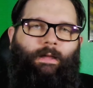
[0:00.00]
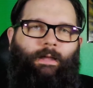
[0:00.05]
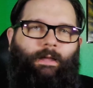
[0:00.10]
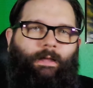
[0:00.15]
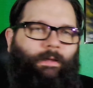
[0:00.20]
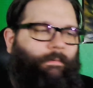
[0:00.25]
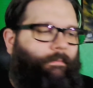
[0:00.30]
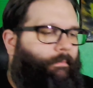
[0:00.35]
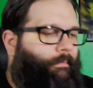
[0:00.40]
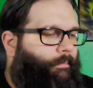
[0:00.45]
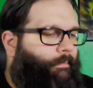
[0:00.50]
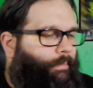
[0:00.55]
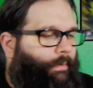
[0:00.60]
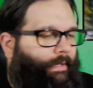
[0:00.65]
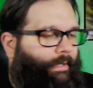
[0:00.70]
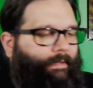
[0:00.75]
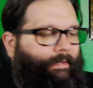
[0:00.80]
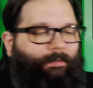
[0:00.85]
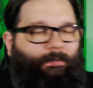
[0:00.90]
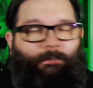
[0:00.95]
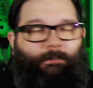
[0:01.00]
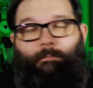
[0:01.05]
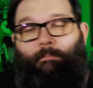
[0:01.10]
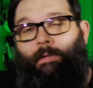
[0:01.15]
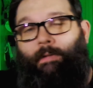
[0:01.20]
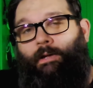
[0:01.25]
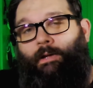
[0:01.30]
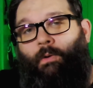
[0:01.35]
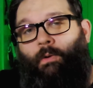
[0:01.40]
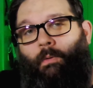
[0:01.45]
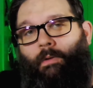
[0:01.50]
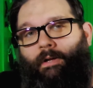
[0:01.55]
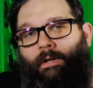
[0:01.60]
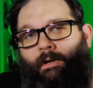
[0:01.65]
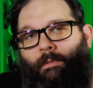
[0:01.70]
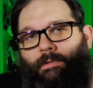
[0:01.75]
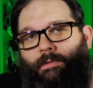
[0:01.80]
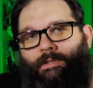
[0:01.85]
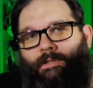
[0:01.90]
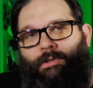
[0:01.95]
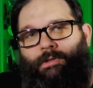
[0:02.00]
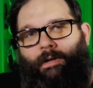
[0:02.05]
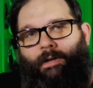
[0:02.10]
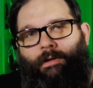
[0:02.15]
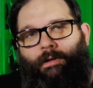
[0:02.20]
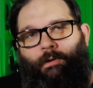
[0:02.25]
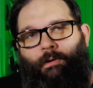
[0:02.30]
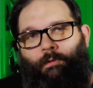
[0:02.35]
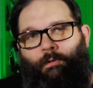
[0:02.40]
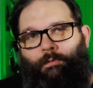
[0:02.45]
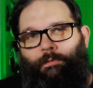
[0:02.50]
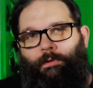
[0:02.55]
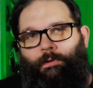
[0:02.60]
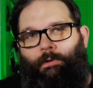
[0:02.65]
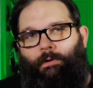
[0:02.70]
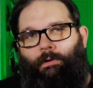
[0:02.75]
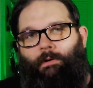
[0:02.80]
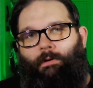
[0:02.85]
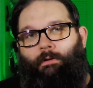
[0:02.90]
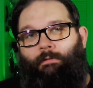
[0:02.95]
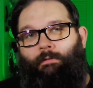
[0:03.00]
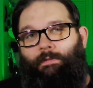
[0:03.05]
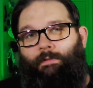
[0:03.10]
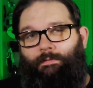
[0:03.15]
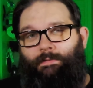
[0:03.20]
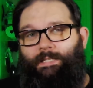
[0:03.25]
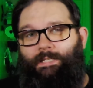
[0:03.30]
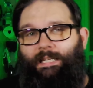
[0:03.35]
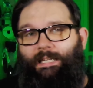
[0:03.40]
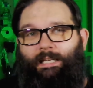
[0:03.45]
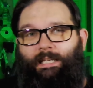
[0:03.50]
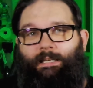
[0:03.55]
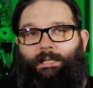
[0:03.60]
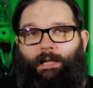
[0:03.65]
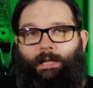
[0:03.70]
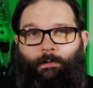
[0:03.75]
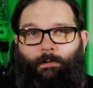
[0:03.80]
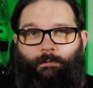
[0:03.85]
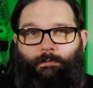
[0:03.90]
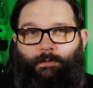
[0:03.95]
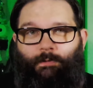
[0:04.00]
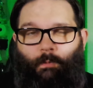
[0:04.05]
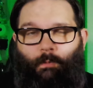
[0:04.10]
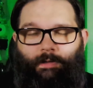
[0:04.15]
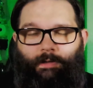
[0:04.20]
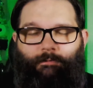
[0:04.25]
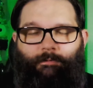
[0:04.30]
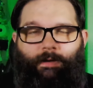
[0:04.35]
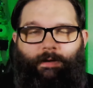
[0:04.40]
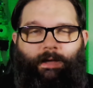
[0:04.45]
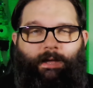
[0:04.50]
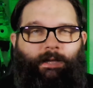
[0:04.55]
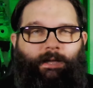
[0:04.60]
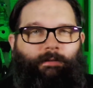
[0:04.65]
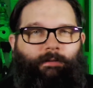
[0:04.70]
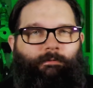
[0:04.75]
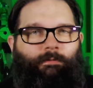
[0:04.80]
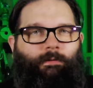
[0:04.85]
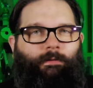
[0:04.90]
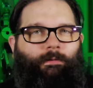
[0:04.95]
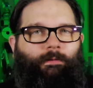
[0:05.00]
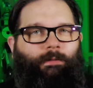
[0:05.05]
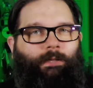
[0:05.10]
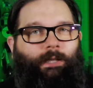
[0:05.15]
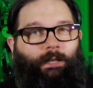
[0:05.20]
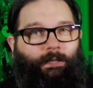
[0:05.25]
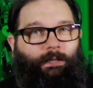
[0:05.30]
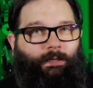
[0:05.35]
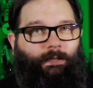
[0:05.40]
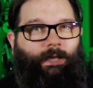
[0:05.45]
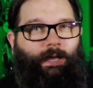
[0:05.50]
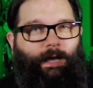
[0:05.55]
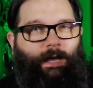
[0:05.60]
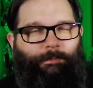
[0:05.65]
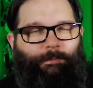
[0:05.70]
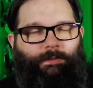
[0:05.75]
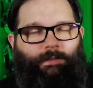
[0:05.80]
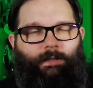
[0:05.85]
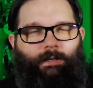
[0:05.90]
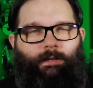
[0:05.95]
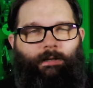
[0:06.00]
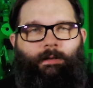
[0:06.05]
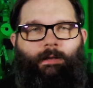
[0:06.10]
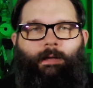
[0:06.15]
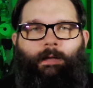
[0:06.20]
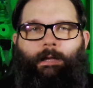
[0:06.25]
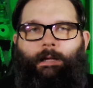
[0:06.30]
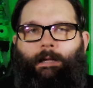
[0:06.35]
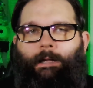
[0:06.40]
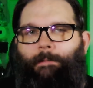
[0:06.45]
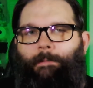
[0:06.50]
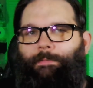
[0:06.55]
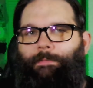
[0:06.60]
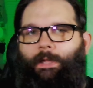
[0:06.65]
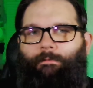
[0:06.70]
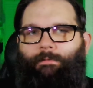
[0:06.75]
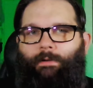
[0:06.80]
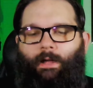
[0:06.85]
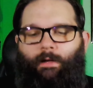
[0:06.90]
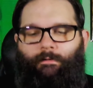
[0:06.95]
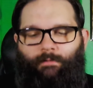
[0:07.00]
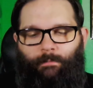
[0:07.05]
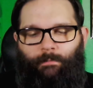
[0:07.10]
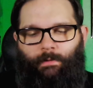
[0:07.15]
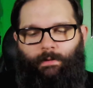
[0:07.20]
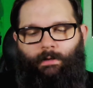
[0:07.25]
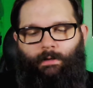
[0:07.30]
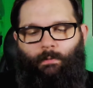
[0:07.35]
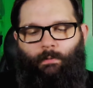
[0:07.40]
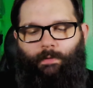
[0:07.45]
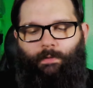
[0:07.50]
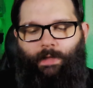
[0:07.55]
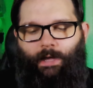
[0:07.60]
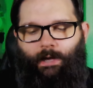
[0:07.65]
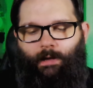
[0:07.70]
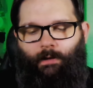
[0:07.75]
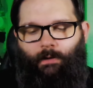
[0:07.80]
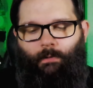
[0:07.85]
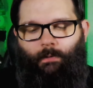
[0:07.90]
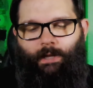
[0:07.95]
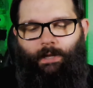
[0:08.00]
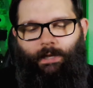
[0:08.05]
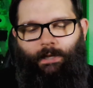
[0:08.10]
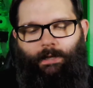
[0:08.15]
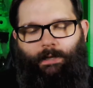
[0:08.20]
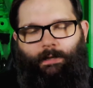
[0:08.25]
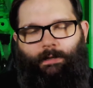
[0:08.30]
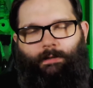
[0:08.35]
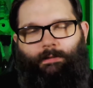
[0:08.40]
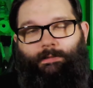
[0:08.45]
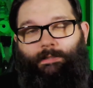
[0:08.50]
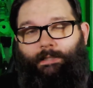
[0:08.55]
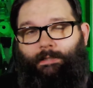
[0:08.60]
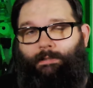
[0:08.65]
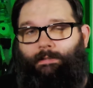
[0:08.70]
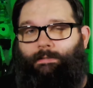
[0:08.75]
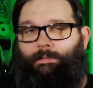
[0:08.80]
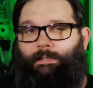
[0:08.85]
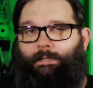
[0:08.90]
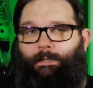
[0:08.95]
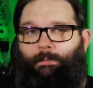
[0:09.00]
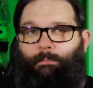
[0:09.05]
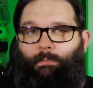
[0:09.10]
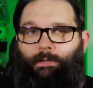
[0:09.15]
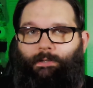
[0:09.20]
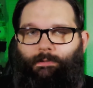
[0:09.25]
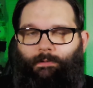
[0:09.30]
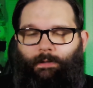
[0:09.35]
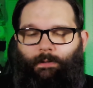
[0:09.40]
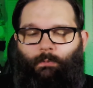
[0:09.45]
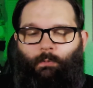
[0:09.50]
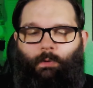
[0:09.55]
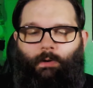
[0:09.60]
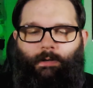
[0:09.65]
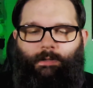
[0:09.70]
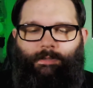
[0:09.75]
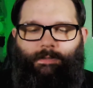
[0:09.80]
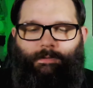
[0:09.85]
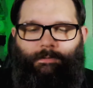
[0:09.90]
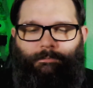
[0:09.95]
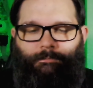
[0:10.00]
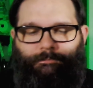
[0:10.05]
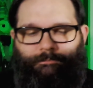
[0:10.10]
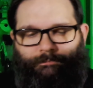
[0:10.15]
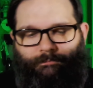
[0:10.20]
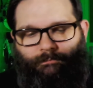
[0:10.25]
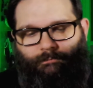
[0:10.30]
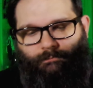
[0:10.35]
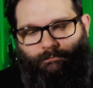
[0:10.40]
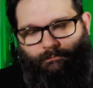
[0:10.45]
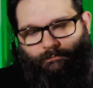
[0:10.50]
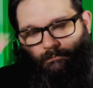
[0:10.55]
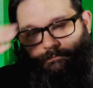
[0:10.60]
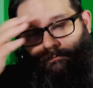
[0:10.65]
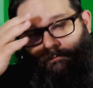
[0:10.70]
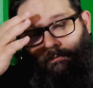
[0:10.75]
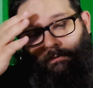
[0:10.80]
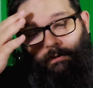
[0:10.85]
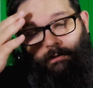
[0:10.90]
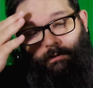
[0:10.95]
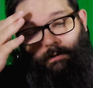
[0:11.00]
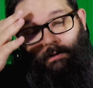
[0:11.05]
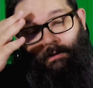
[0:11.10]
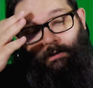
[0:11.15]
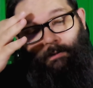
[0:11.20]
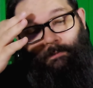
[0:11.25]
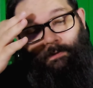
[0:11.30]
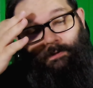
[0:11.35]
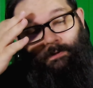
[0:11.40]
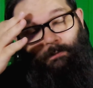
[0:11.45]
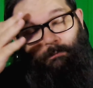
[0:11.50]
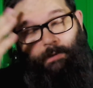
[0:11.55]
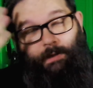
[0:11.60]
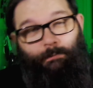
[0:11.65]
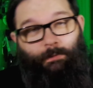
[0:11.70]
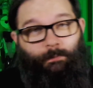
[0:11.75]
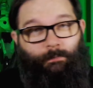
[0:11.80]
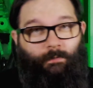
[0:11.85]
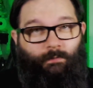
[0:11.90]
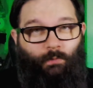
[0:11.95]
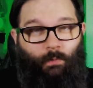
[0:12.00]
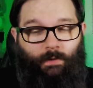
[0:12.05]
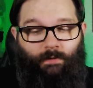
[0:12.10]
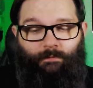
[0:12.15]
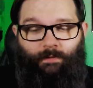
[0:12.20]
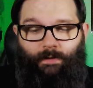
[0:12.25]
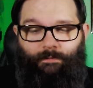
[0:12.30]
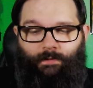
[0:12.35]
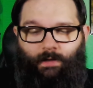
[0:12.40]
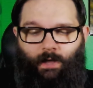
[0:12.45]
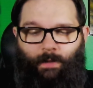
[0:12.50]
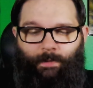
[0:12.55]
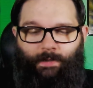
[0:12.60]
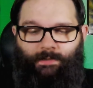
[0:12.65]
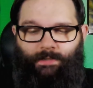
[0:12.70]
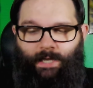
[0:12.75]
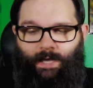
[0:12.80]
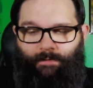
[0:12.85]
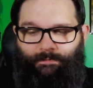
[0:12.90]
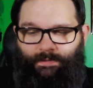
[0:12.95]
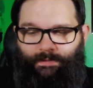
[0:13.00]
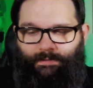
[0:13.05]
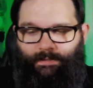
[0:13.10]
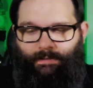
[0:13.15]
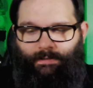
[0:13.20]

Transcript: Um, but my goal here was to try to go for 15 out of 25 getting encapsulated. If you're not familiar with how a CGC pre-screen works, um, there's a minimum of 25 comics you have to